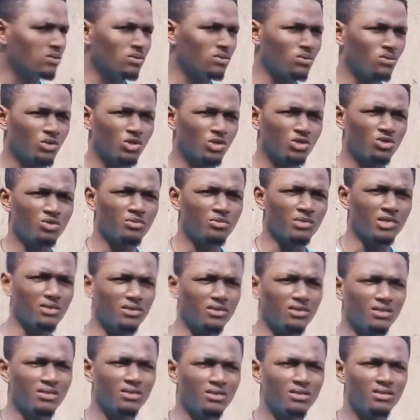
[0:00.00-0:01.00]
What do you mean?
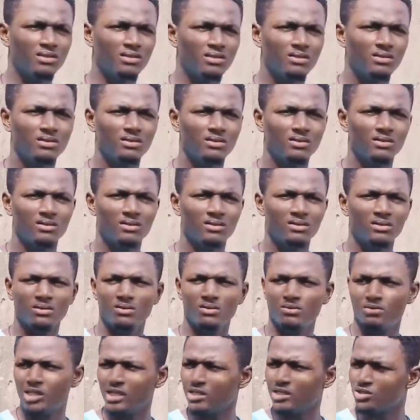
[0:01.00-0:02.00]

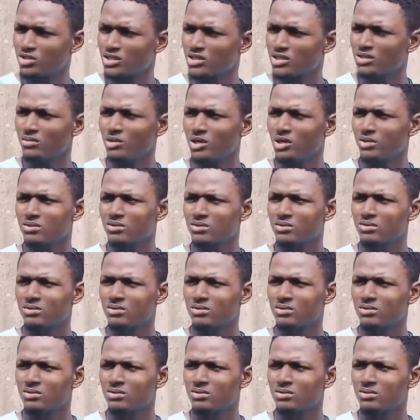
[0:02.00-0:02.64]
What are you talking about?